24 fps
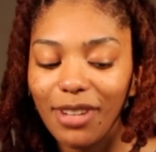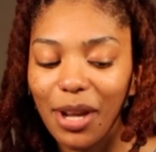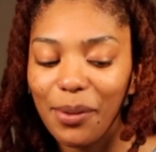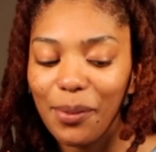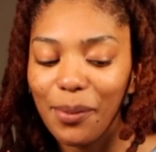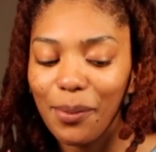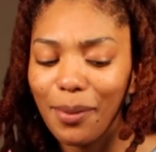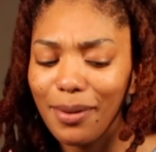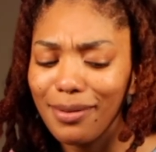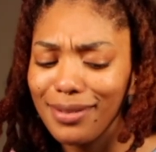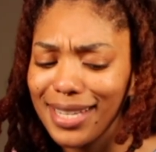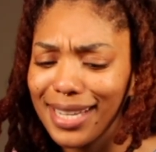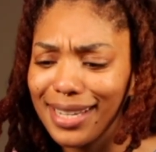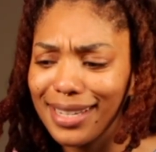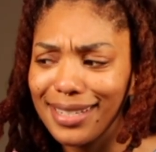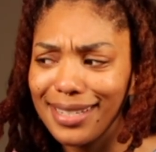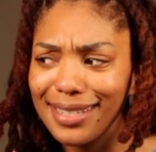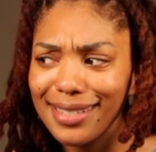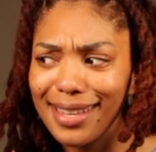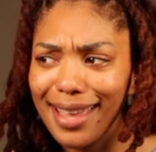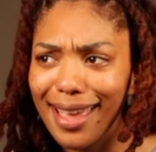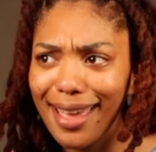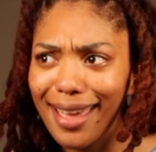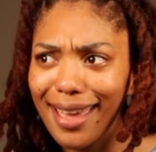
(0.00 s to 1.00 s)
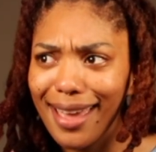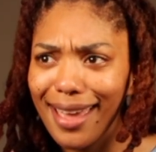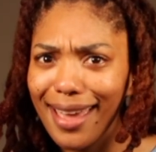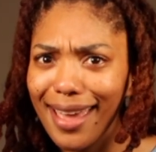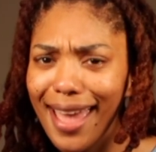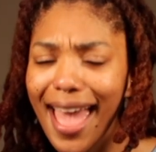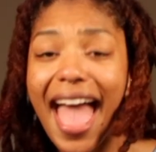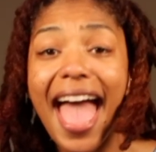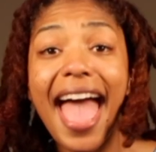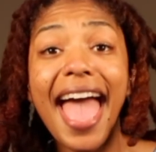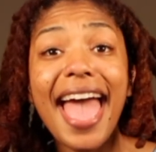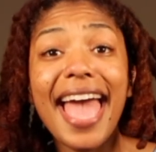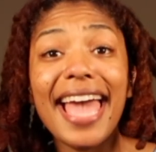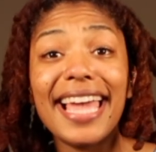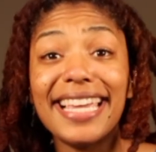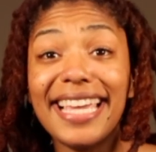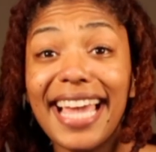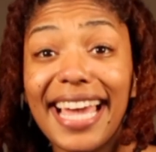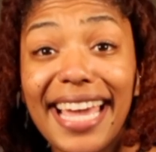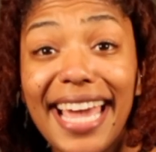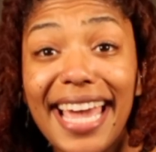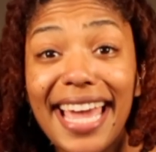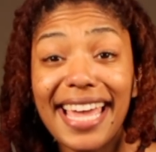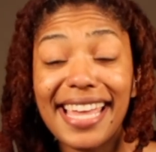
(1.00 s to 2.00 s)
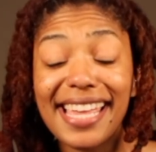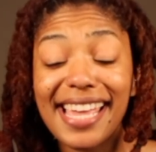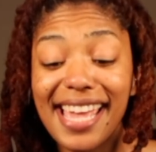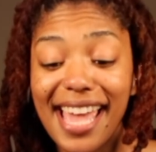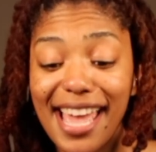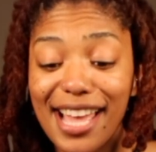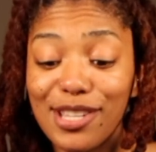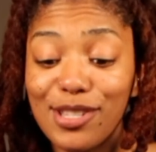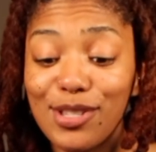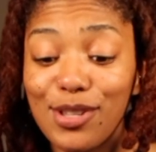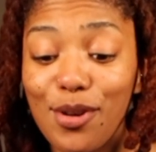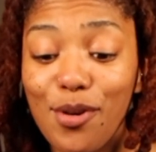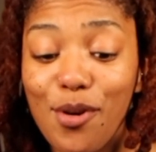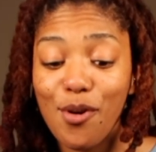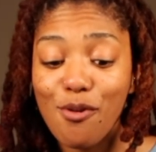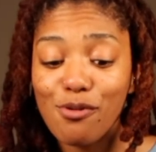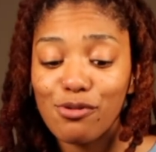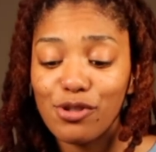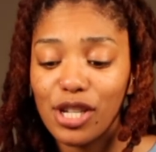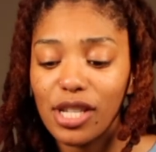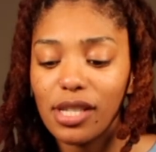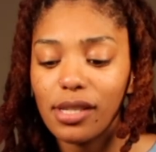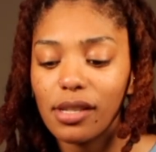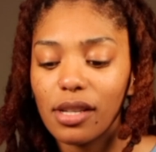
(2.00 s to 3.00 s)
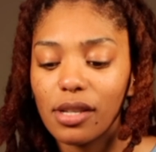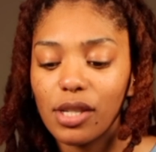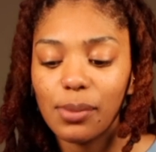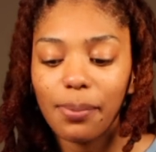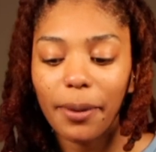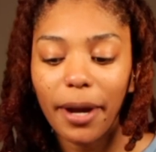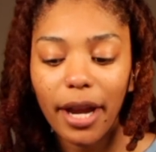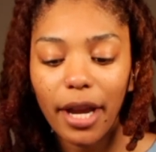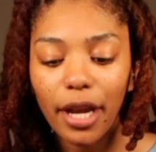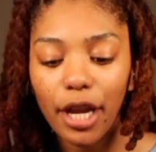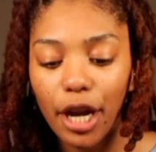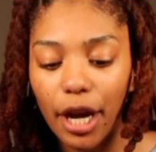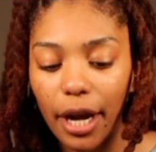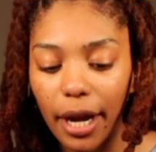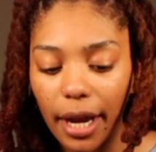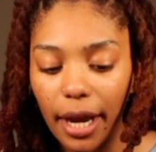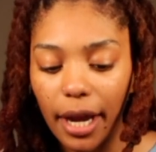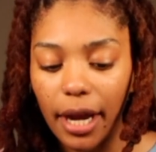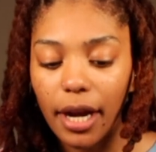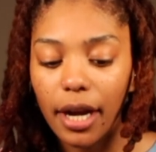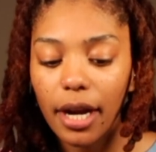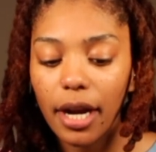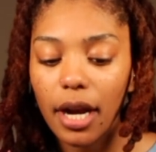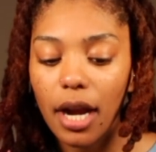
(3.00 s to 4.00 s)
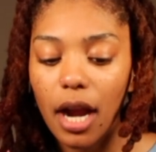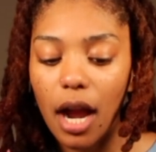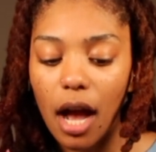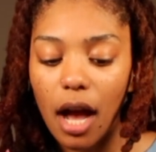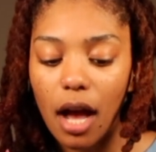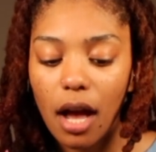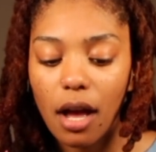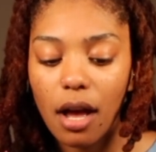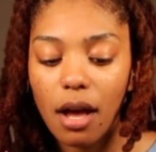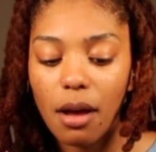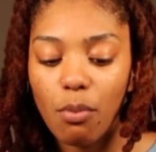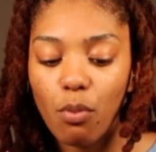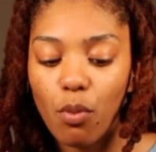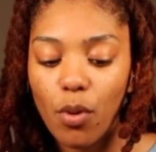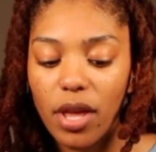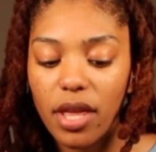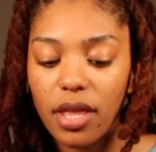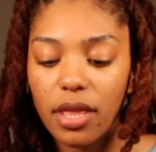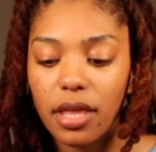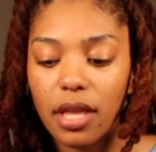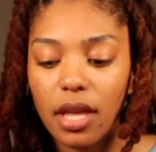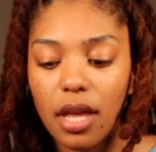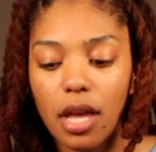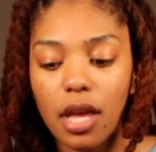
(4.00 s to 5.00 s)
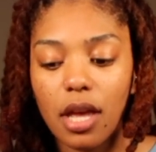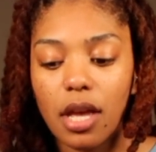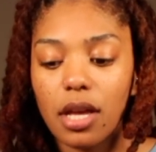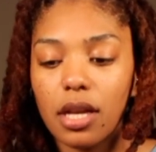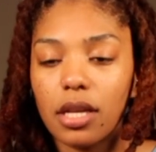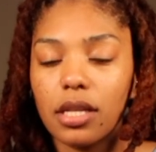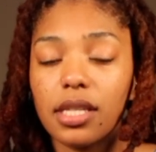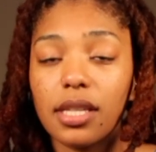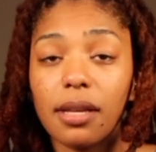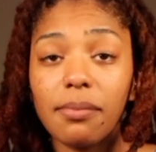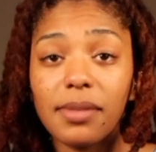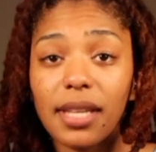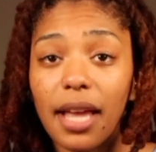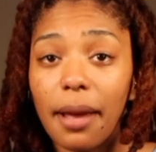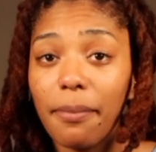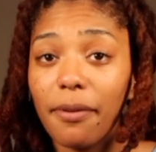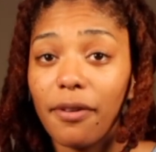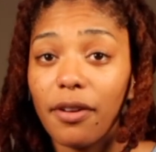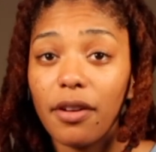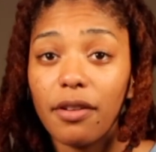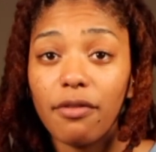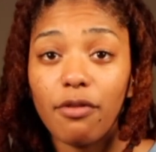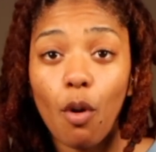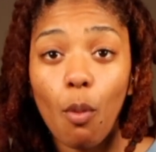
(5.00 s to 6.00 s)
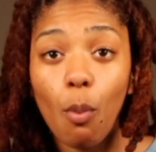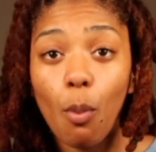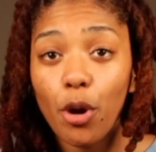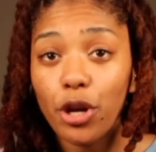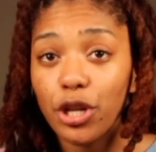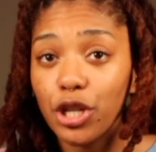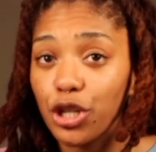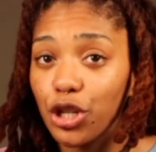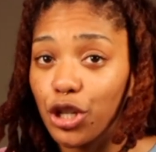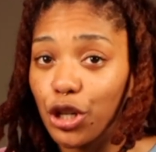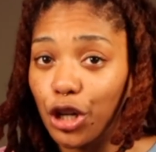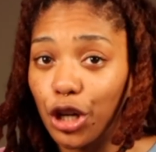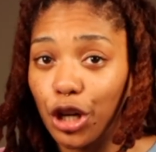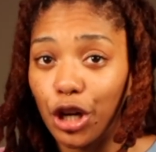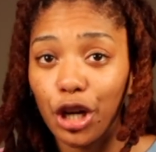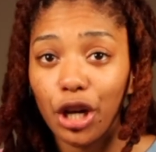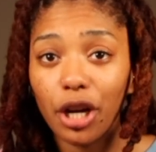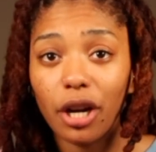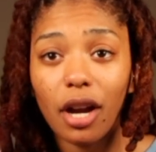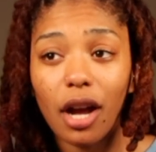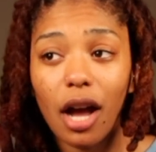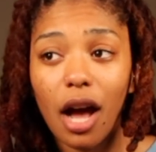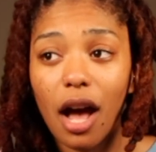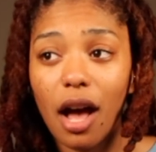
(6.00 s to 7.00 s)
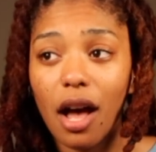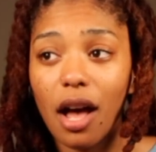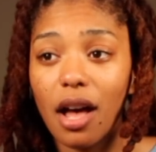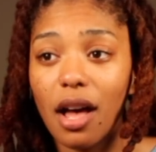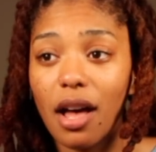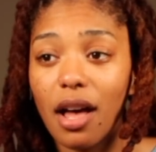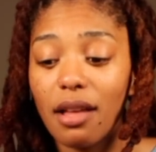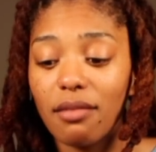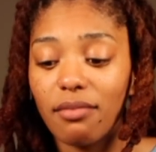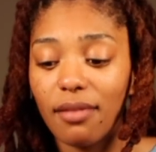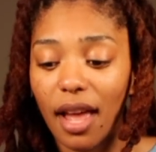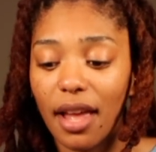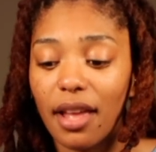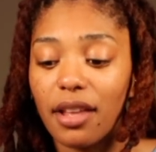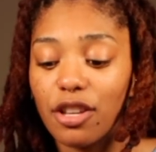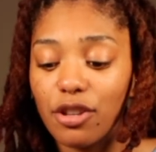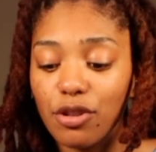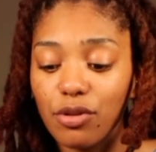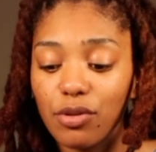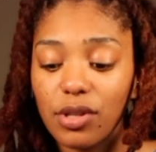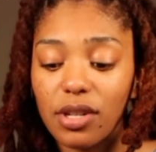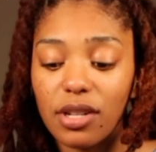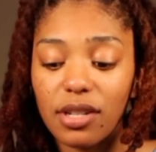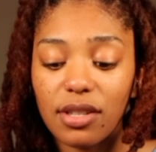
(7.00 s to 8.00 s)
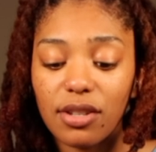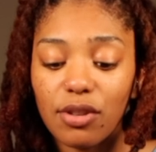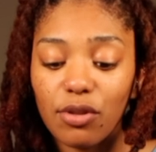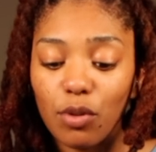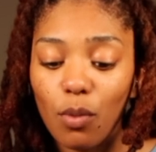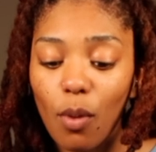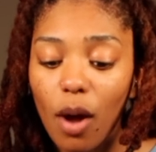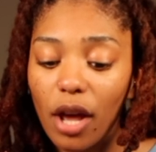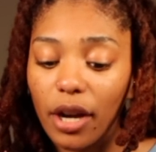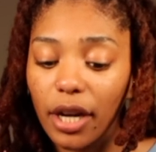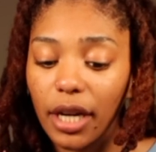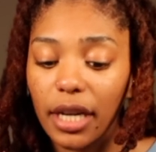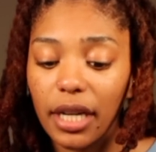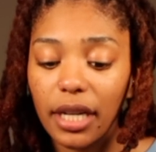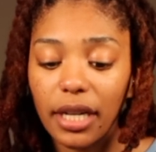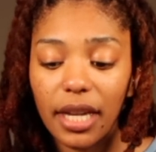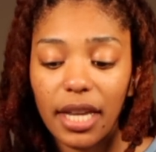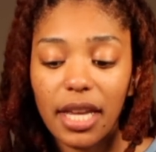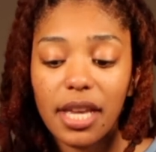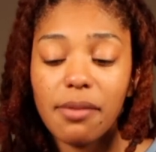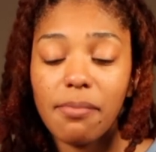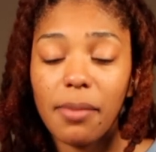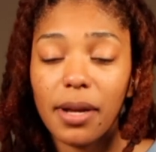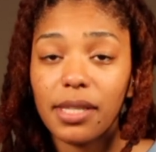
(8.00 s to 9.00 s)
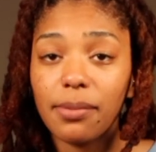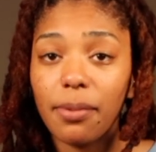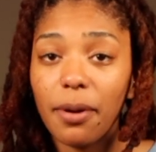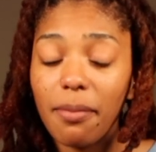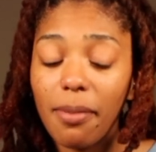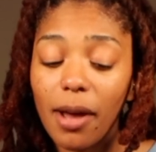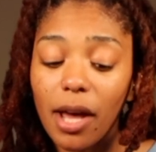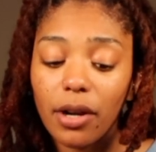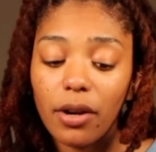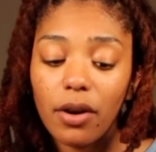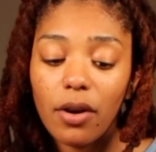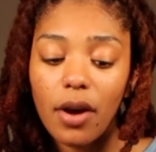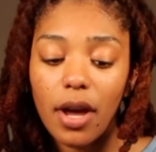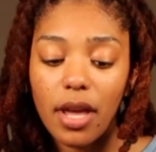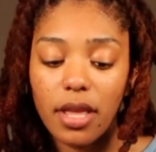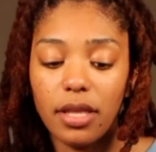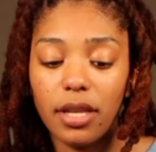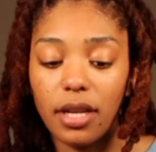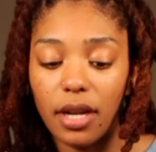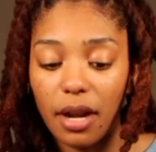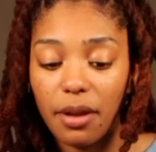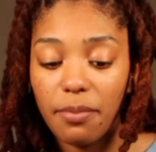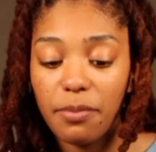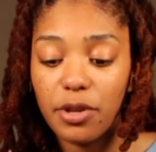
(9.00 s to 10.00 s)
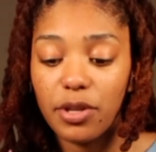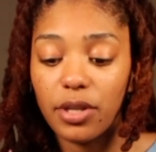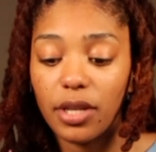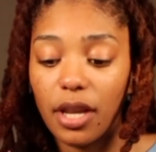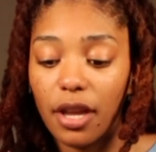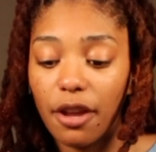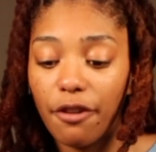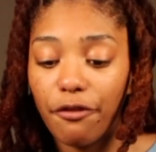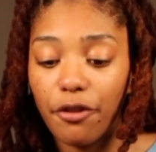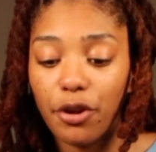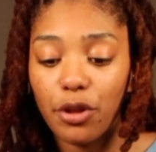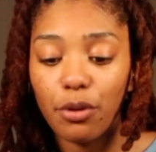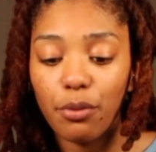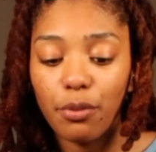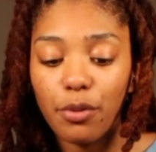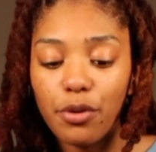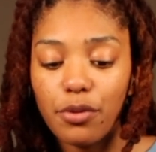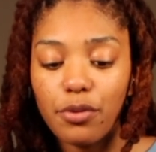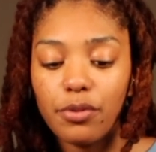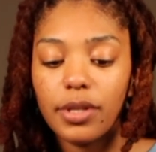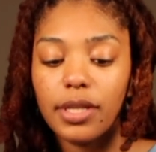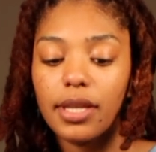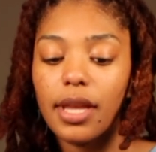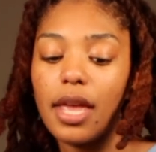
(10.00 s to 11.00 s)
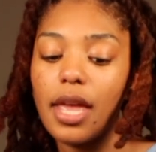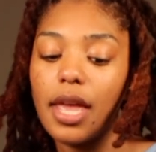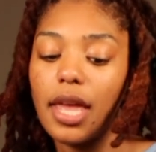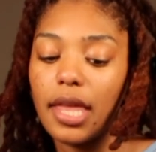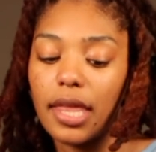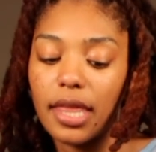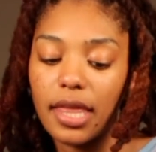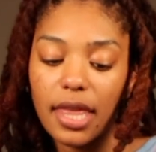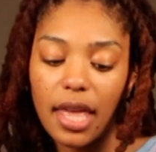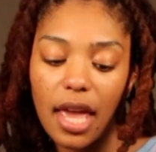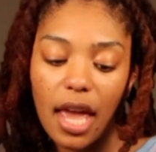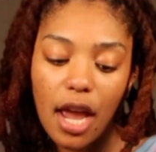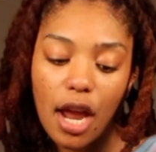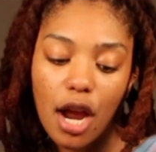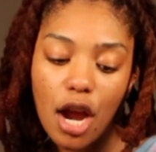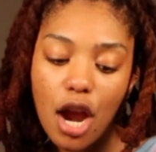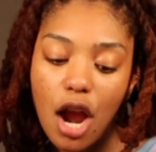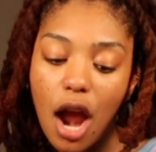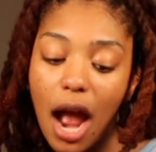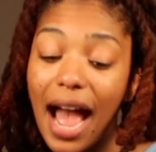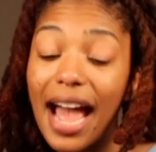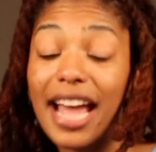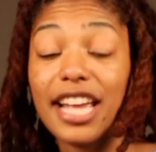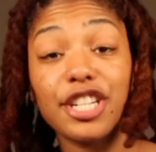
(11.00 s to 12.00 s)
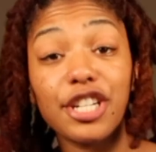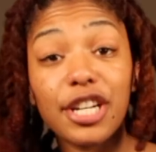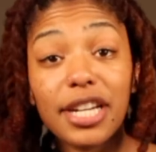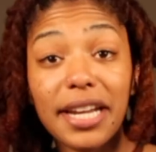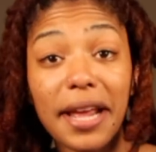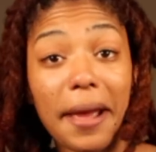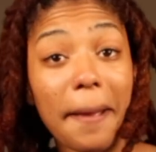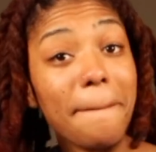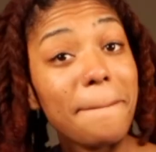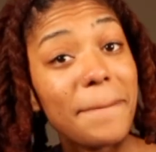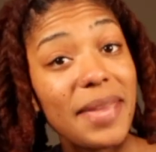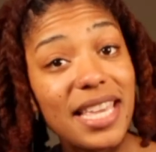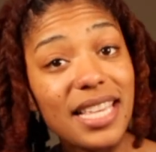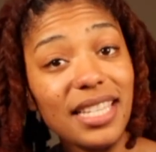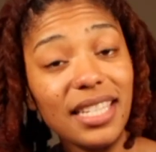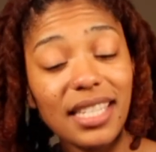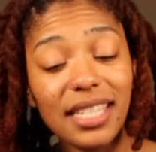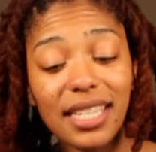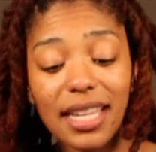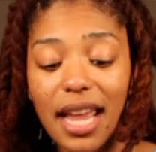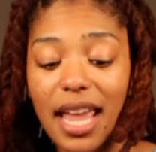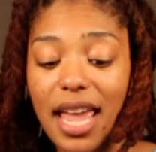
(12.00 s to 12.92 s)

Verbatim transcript: what was I gonna say? Yeah. So just spraying your hair with some type of moisture. I use distilled water in my spray bottle, and then I'm using Free the Roots, their hydrating mist,